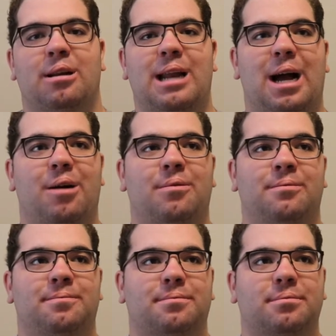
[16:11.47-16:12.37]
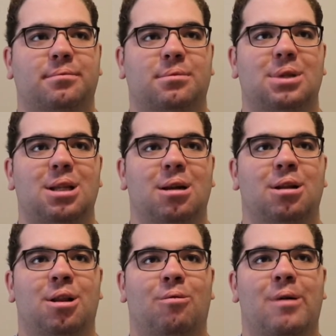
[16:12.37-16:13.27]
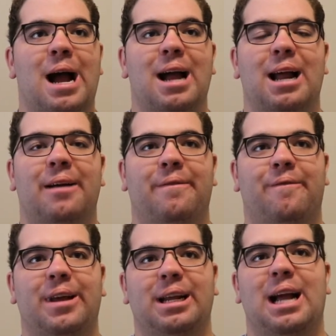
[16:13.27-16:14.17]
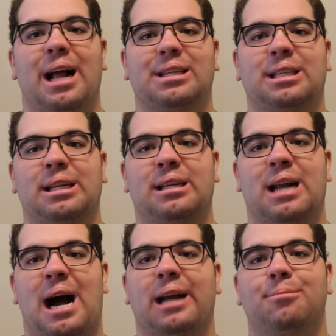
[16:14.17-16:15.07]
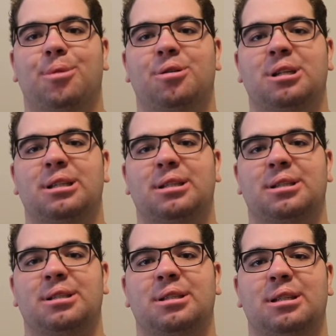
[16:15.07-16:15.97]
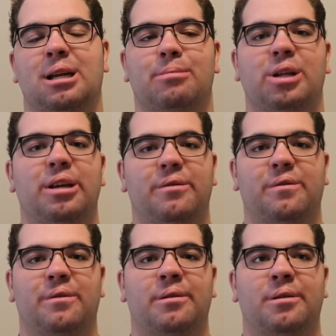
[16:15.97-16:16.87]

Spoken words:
Now, the Rat, I think, has 9 bullets, I believe.